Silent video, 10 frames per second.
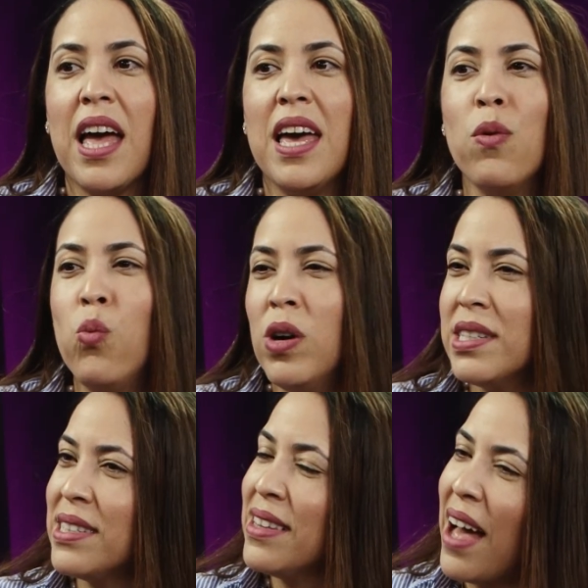it
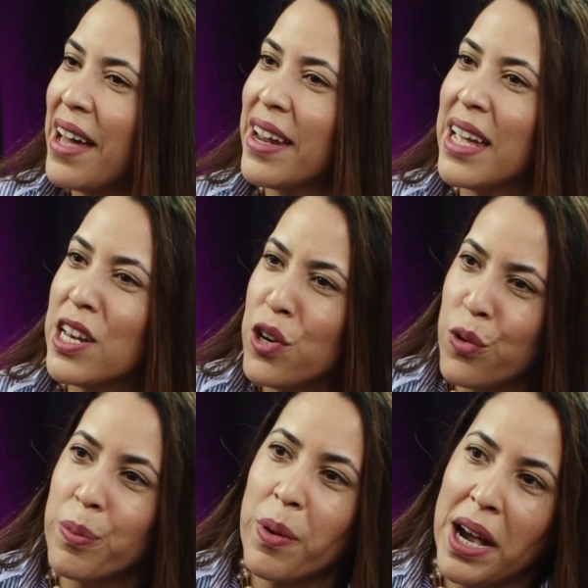was not a
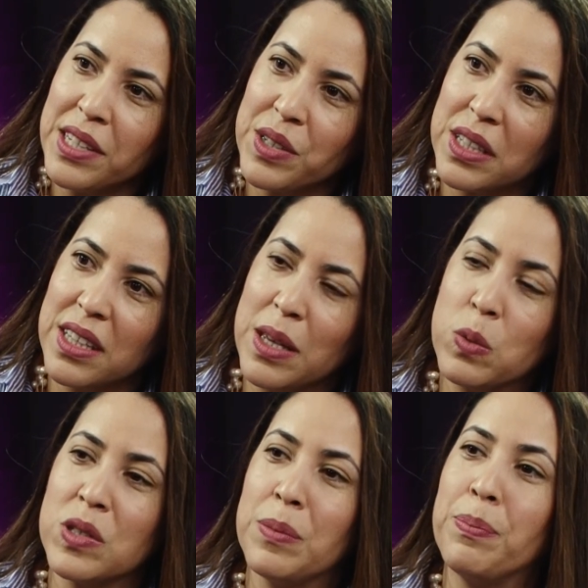new project, it
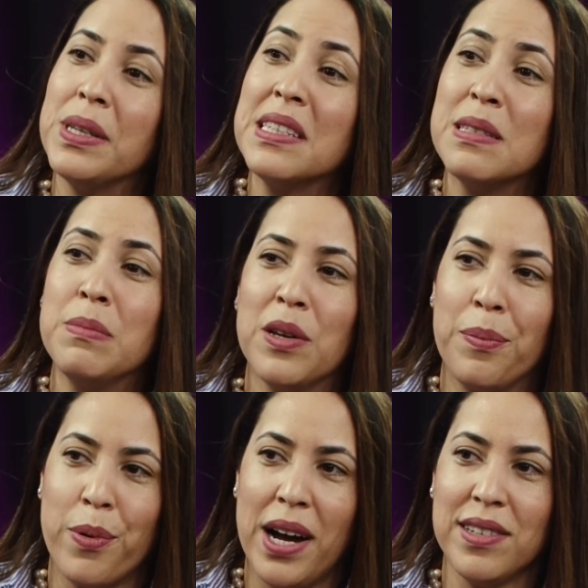was a piecemeal
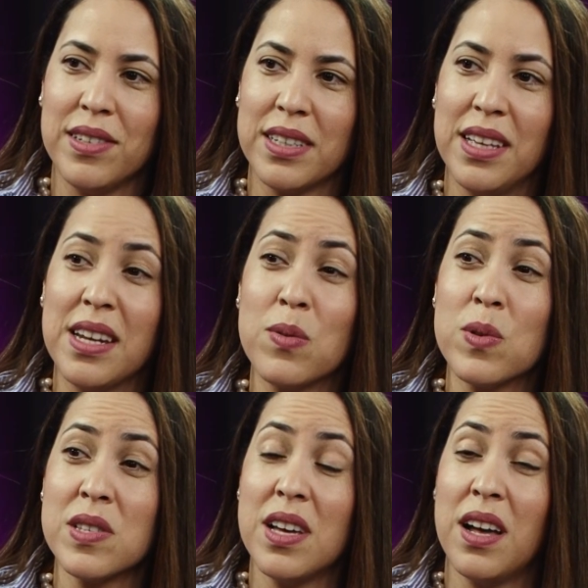project. And it
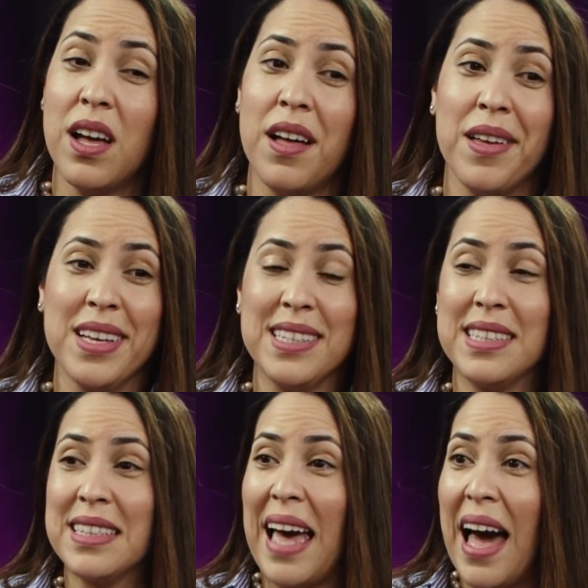was
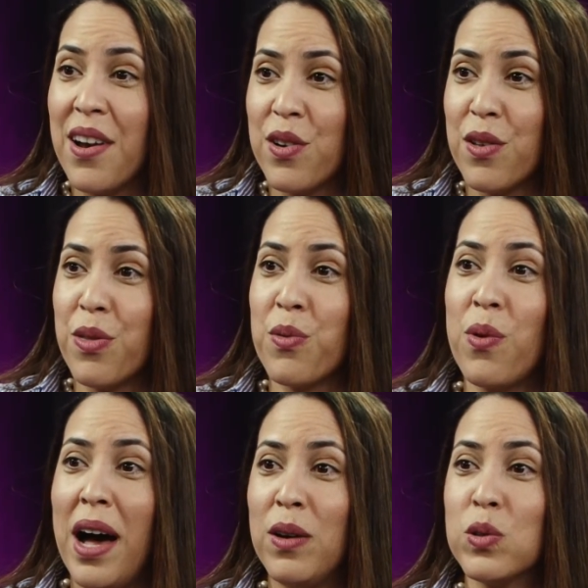scattered
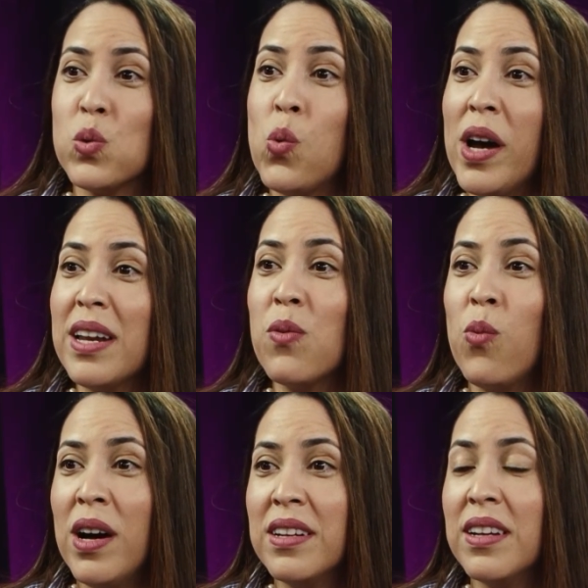throughout
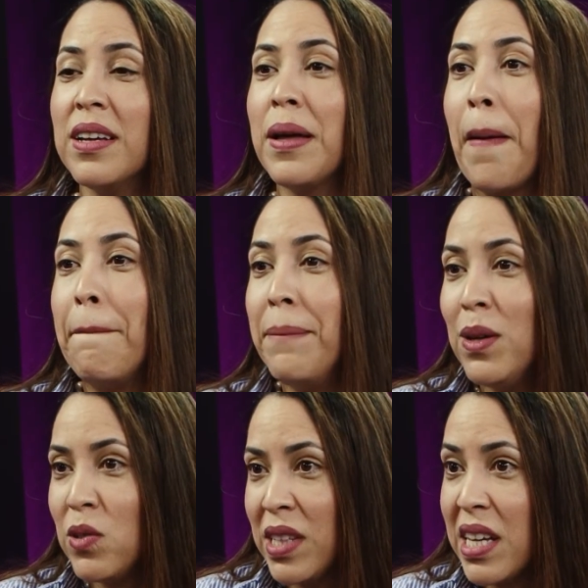21
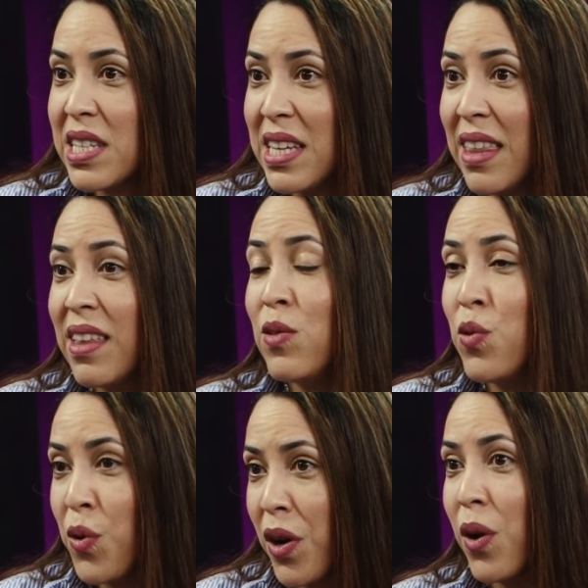buildings in the
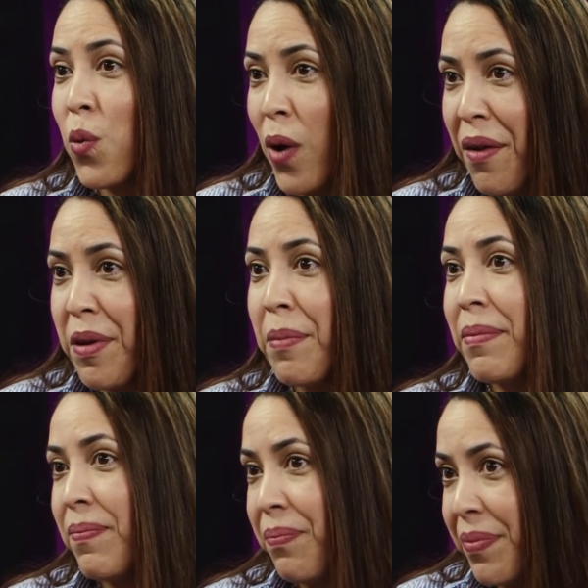New York Aquarium
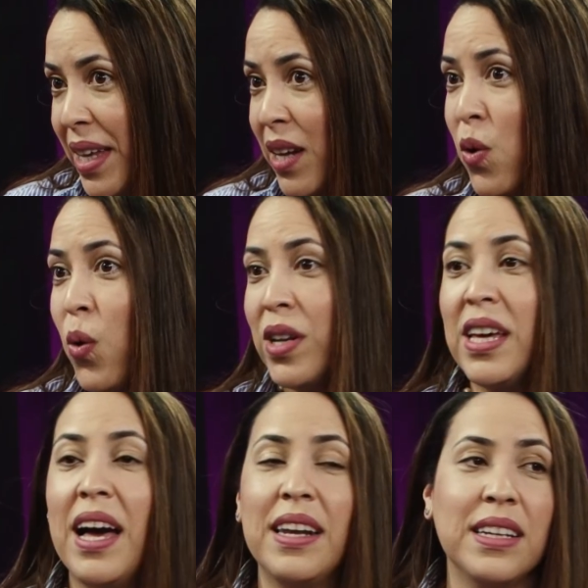in
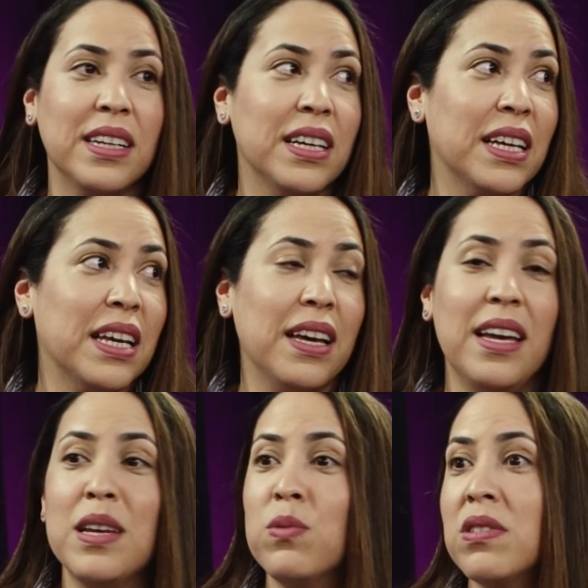Coney Island.
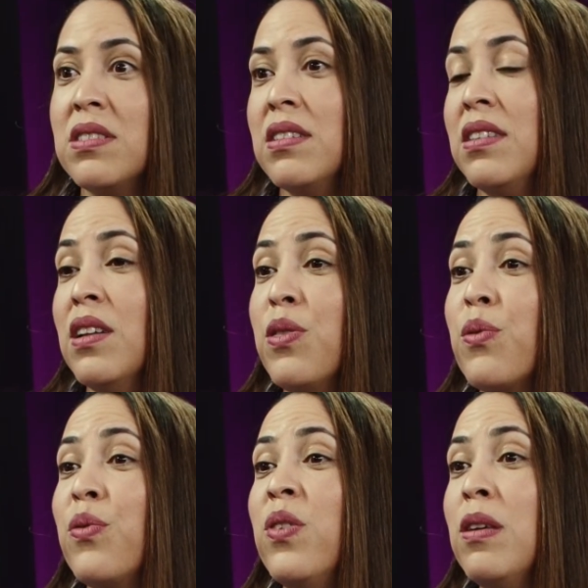And it was done
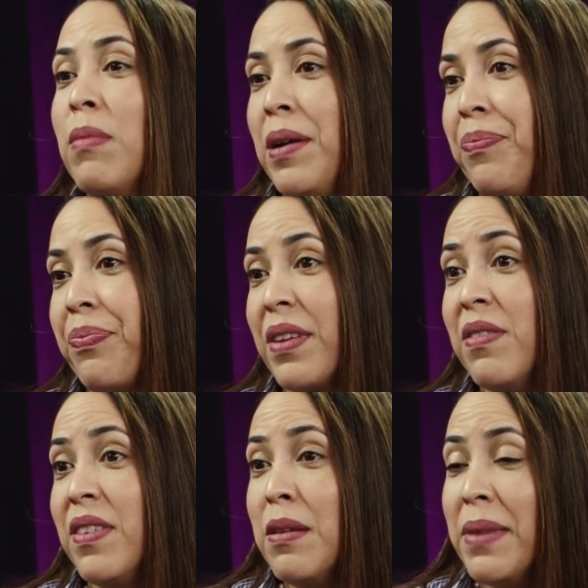through FEMA.
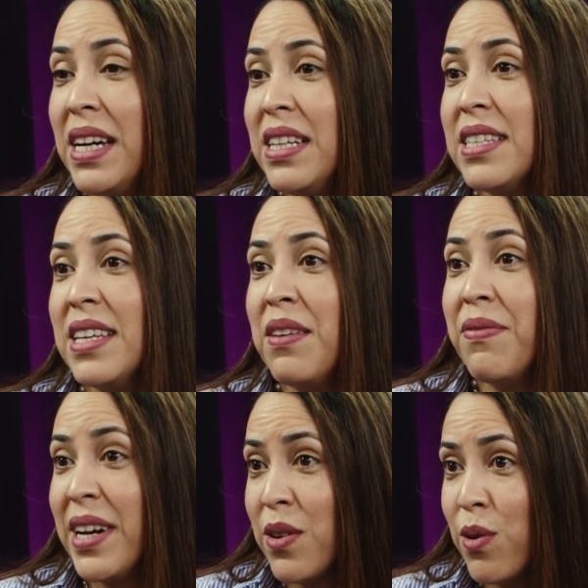FEMA is a
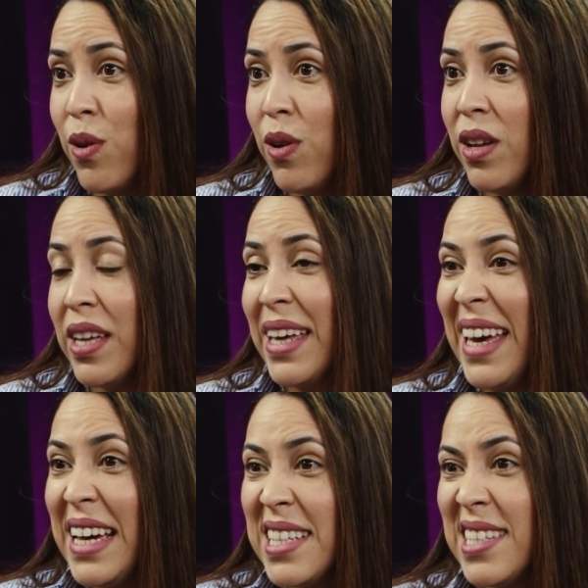federal
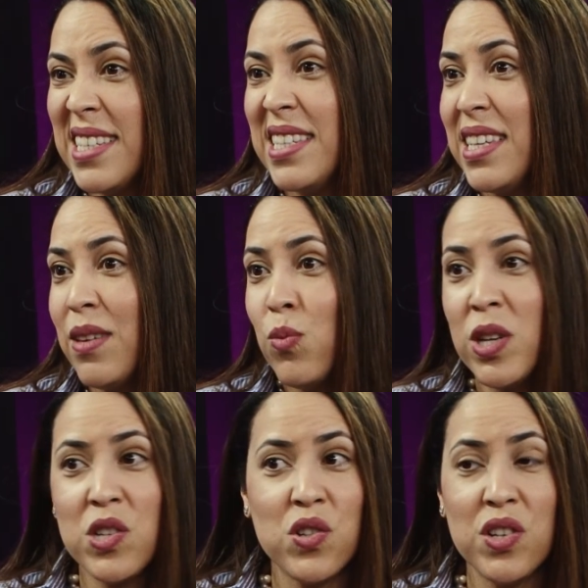agency,
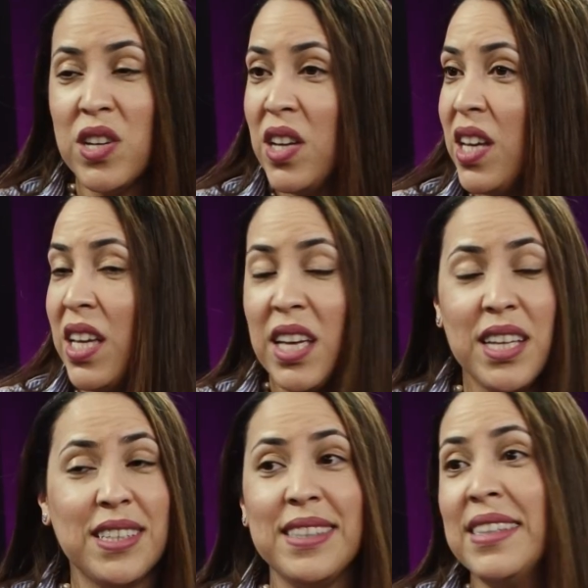which is
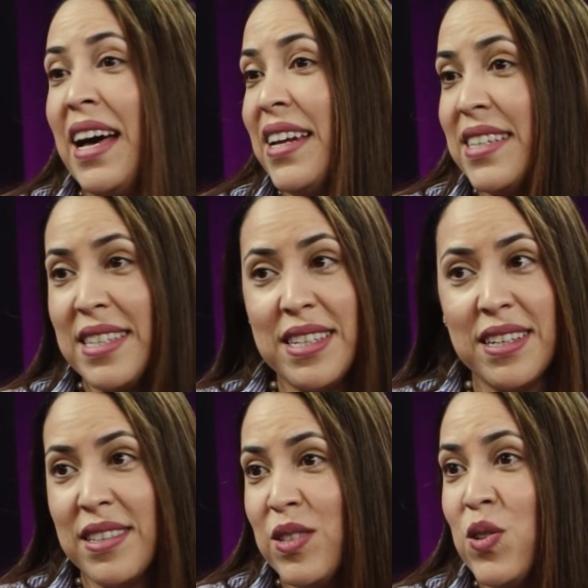not
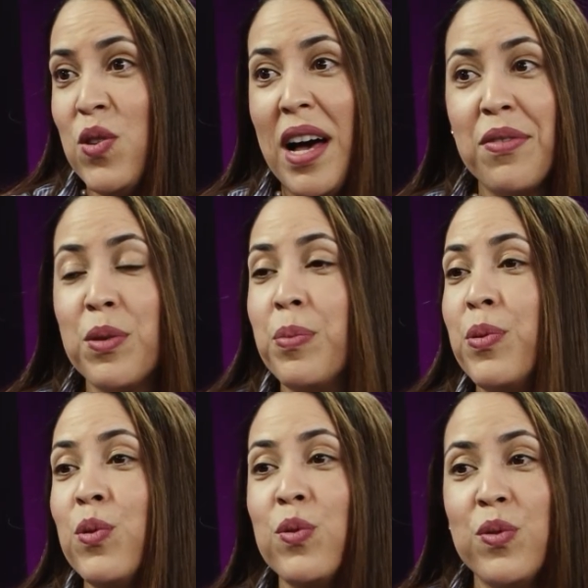easy. So you have to
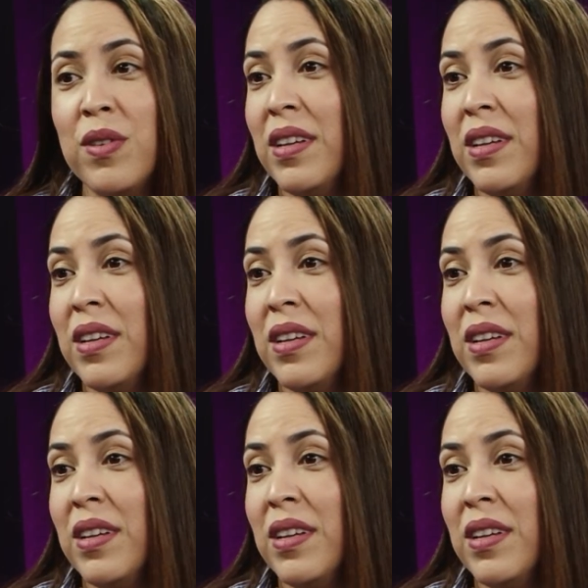prove